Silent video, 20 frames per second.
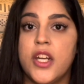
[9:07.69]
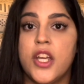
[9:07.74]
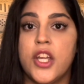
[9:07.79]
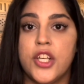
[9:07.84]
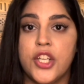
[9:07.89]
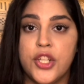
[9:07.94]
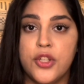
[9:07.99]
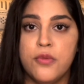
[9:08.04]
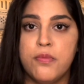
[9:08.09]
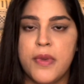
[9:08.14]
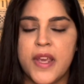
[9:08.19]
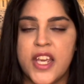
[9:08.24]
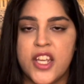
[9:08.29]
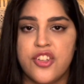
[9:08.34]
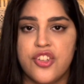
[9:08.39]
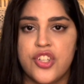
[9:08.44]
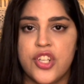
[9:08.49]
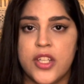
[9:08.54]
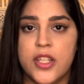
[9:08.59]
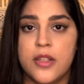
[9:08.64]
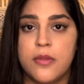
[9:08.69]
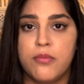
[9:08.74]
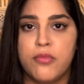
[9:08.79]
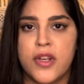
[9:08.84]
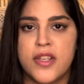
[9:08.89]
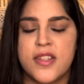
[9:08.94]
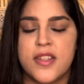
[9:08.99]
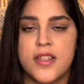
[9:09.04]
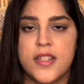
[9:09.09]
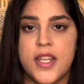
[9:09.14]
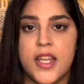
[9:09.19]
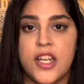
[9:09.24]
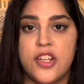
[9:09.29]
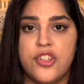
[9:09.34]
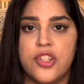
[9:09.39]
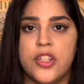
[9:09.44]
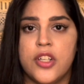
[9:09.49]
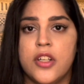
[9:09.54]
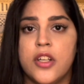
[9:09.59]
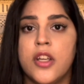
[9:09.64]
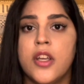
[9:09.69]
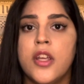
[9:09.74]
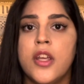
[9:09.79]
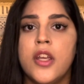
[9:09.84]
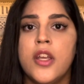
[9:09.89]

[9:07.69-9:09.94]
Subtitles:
a new patient presentation